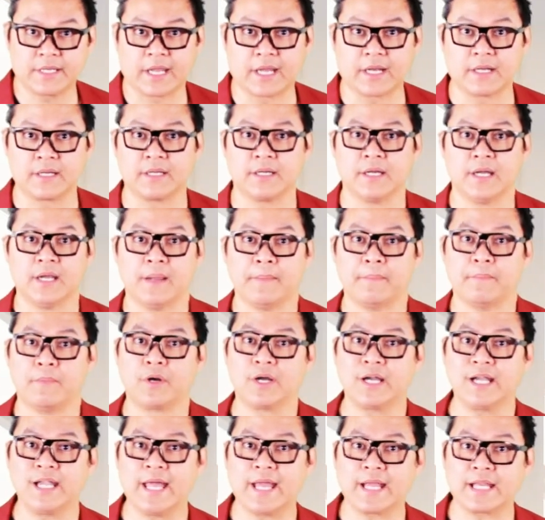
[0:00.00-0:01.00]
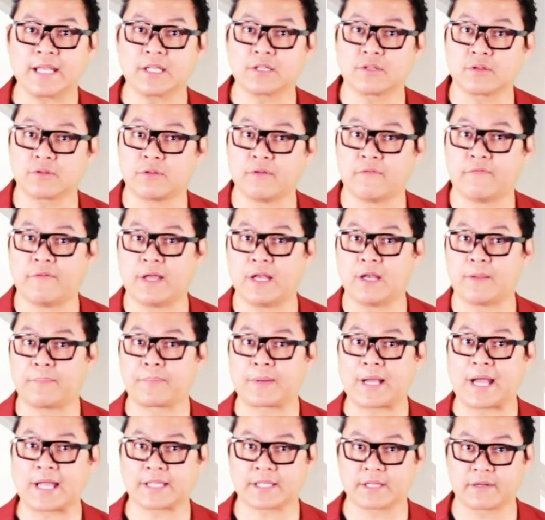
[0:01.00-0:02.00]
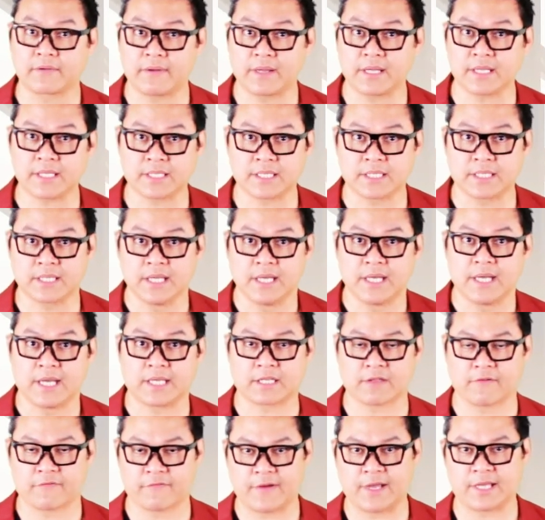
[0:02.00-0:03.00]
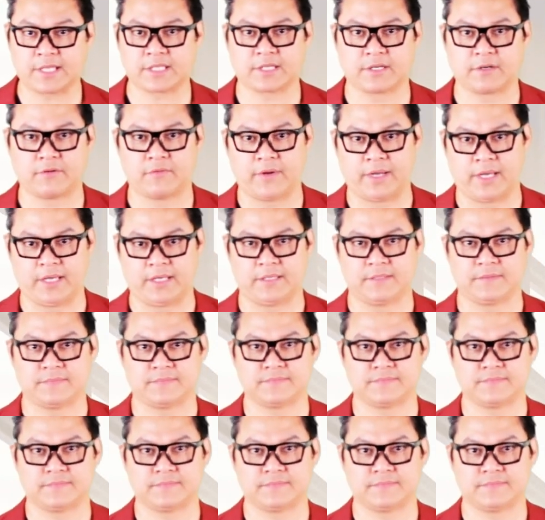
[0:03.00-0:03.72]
they're more likely to develop cataracts at a faster rate.